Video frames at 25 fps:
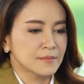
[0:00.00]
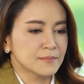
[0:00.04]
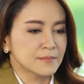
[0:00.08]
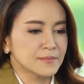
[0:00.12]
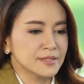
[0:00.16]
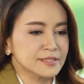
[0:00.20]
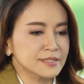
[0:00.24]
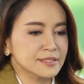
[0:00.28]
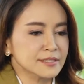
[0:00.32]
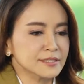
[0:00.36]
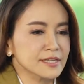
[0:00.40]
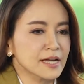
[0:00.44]

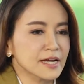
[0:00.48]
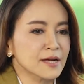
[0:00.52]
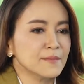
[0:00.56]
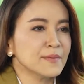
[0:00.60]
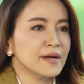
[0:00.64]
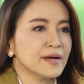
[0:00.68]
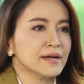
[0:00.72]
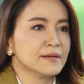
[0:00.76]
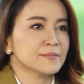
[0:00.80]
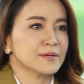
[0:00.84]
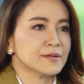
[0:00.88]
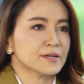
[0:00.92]
Mr.
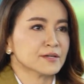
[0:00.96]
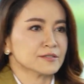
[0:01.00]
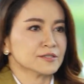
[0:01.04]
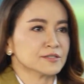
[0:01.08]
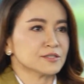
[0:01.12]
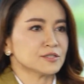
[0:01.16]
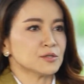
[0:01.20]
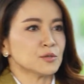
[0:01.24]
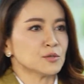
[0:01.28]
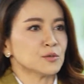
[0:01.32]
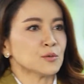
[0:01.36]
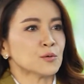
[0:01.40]
Zaman,
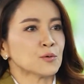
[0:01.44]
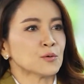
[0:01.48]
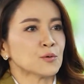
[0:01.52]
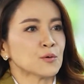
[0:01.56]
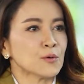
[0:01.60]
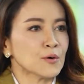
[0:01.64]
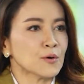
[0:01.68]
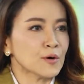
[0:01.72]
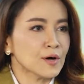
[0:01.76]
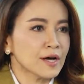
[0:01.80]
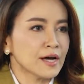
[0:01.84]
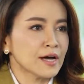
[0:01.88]
because
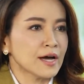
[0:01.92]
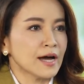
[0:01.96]
you